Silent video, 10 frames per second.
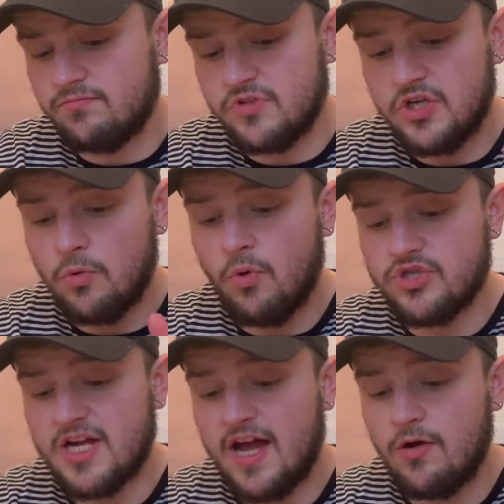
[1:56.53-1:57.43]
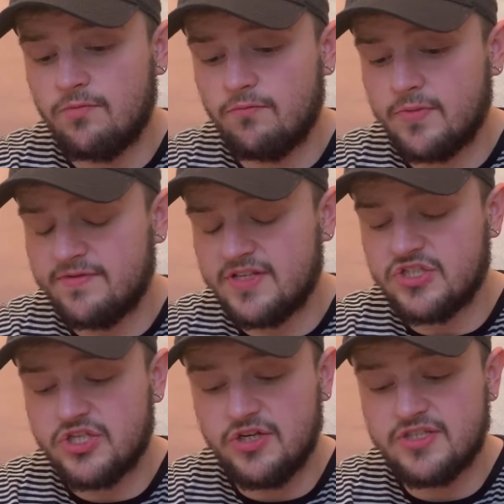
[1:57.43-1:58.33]
You can wash it out
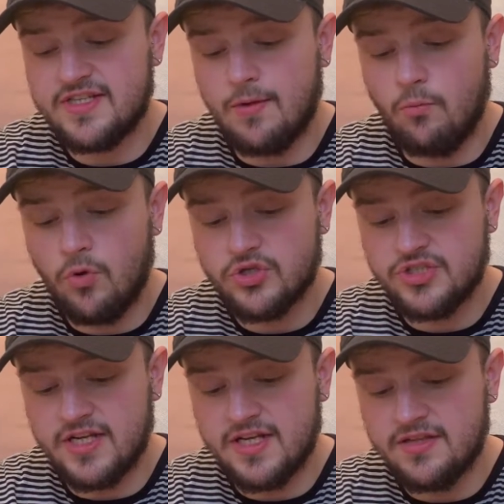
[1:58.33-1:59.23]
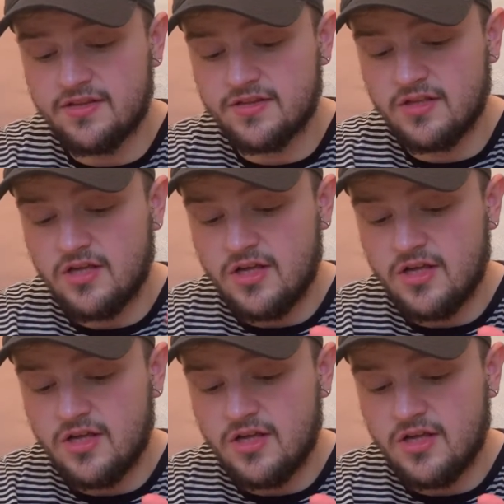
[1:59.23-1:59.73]
within 2 to 10 washes.